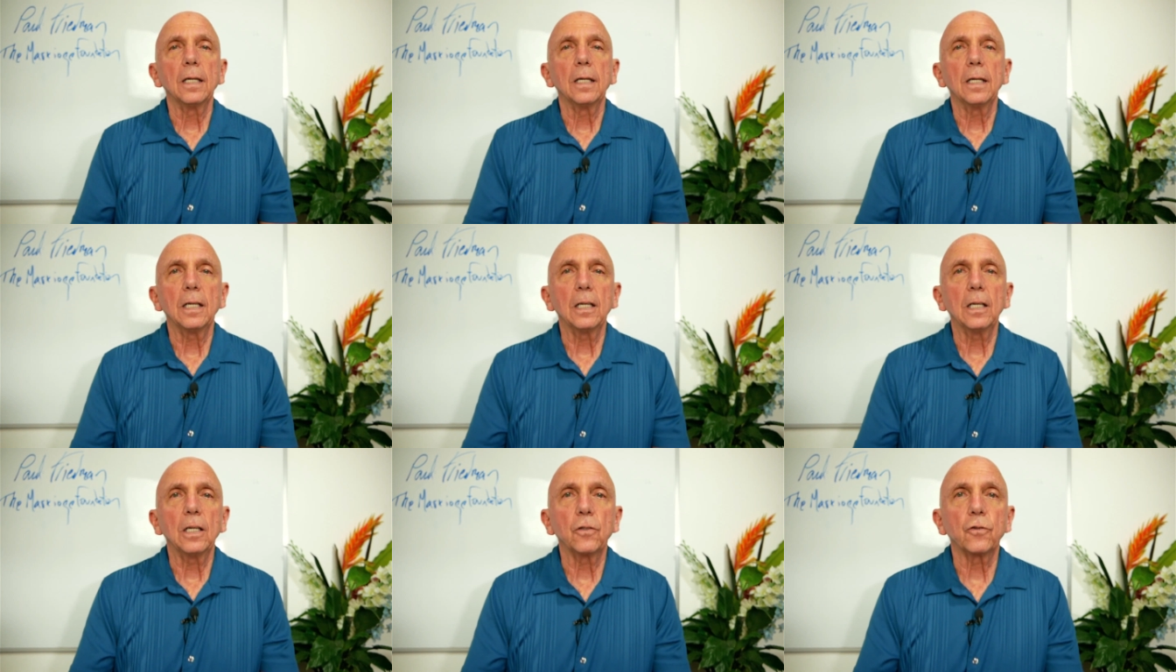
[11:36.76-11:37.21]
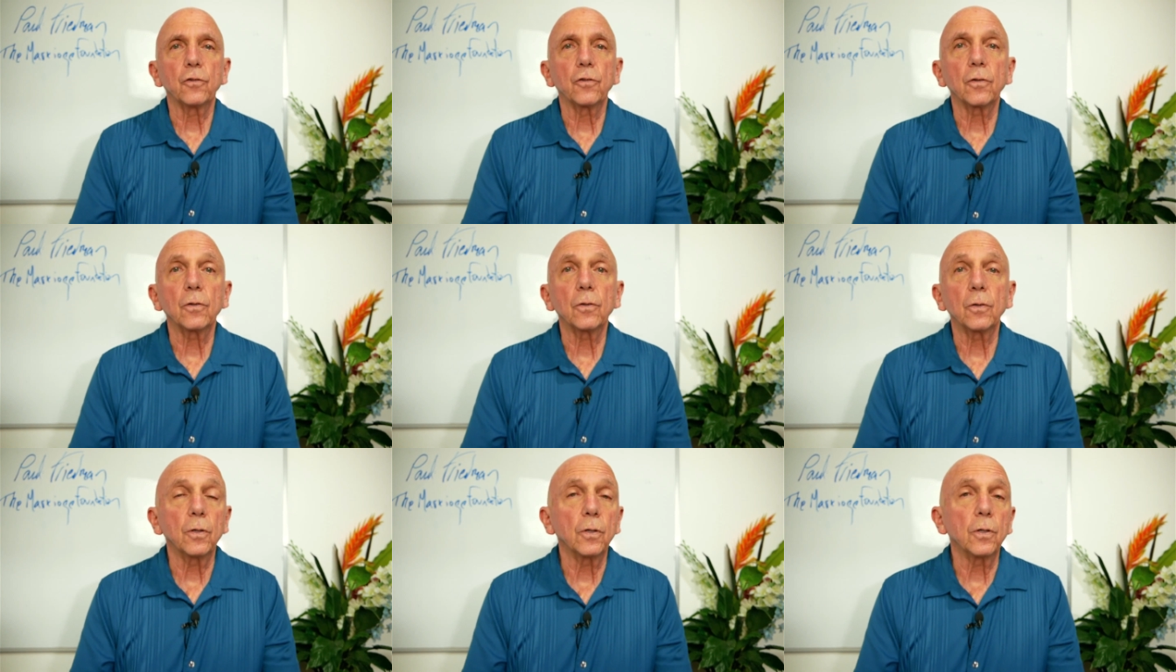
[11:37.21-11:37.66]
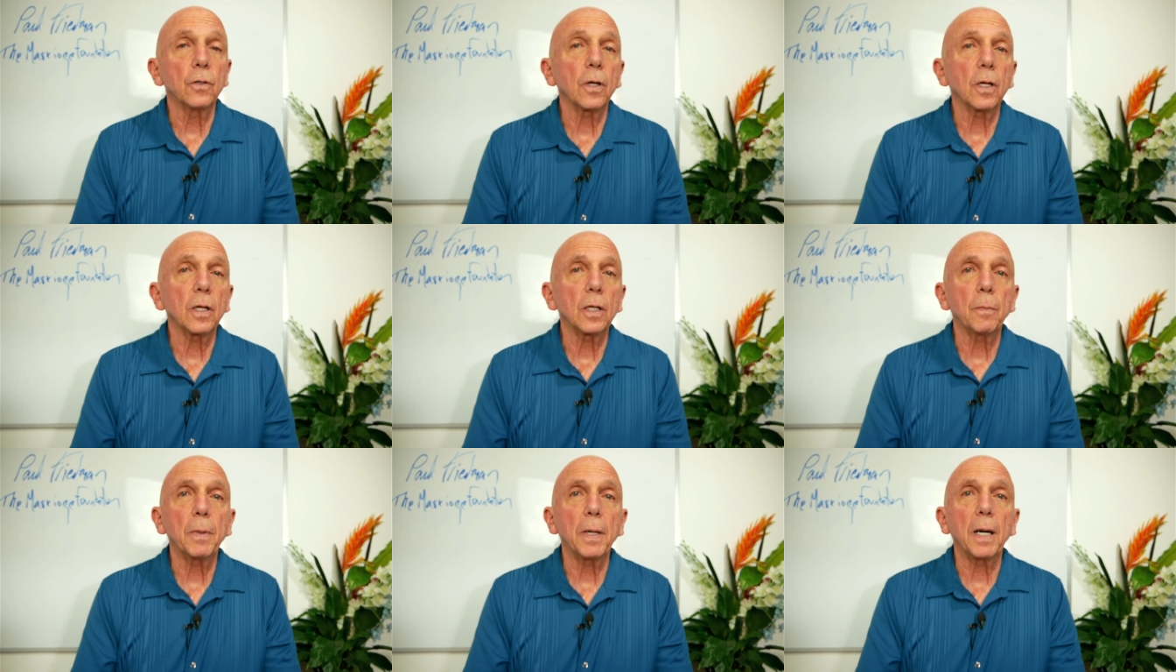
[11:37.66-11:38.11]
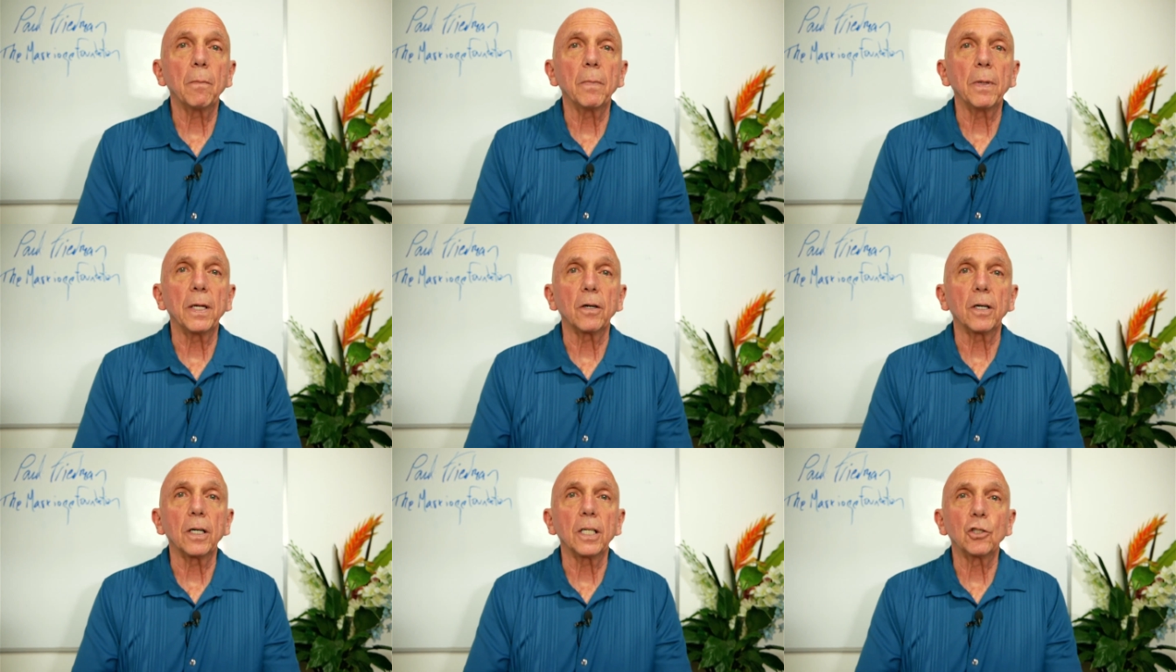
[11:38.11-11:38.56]
is to learn all about
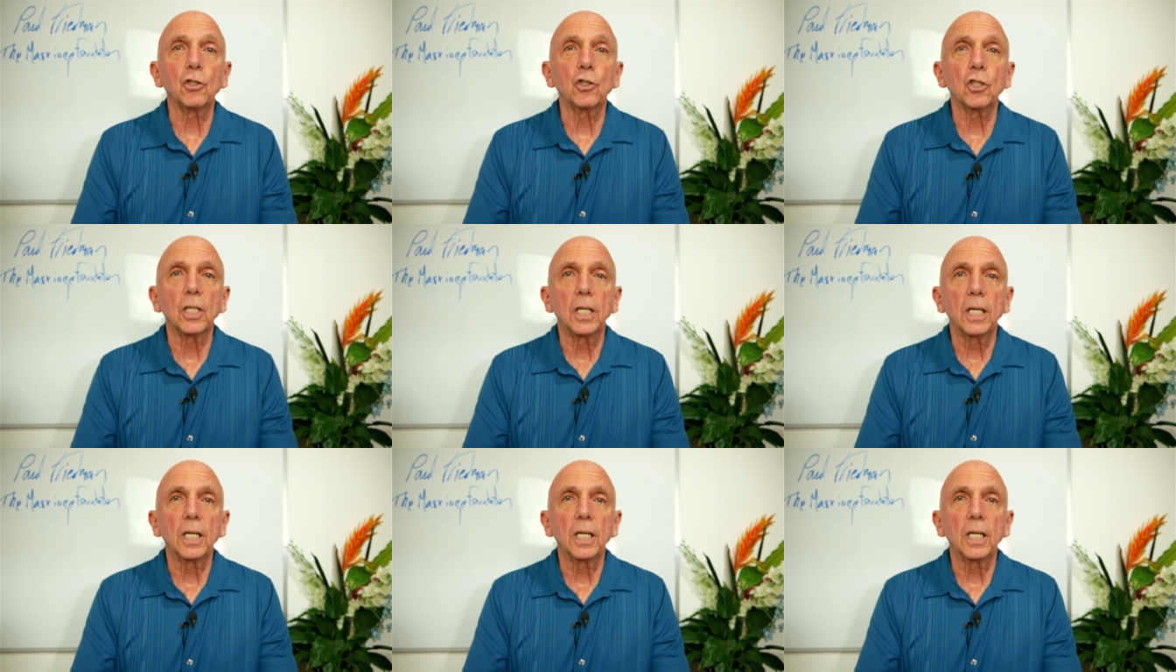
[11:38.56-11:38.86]
marriage.